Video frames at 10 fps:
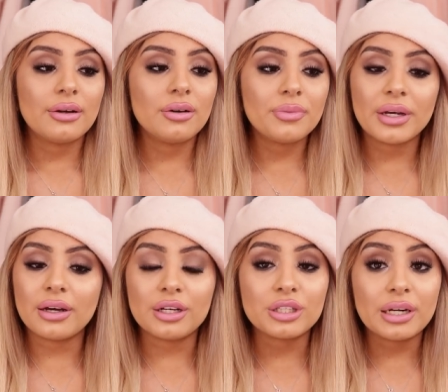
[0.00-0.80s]
oh my
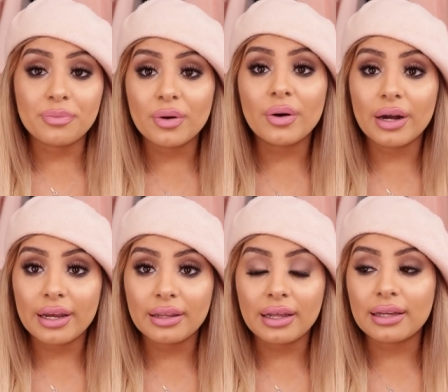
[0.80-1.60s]
gosh, I
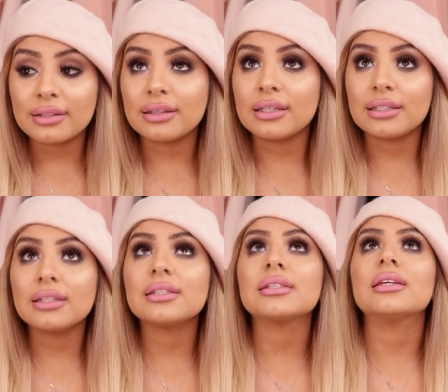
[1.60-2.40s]
pray that
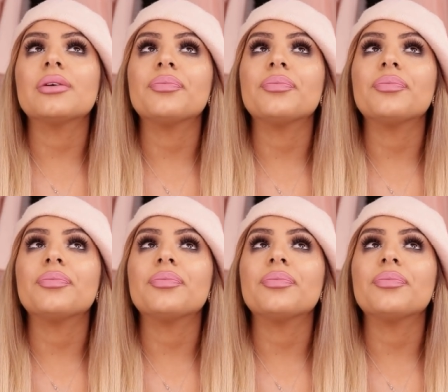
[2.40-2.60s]
this